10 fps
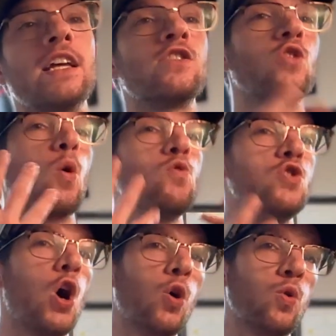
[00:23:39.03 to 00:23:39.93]
And so
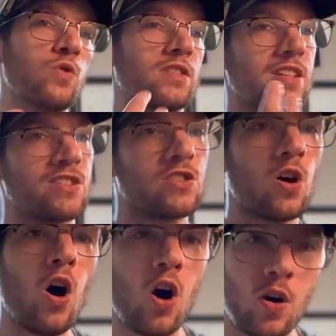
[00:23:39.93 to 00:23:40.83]
nose
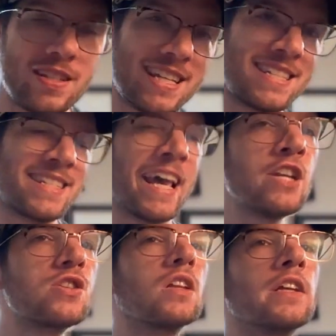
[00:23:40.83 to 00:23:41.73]
songs
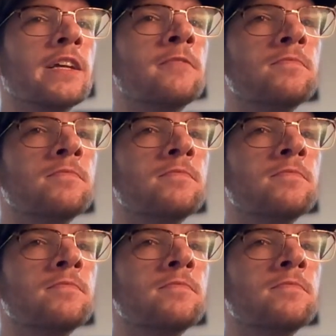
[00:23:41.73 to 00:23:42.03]
essentially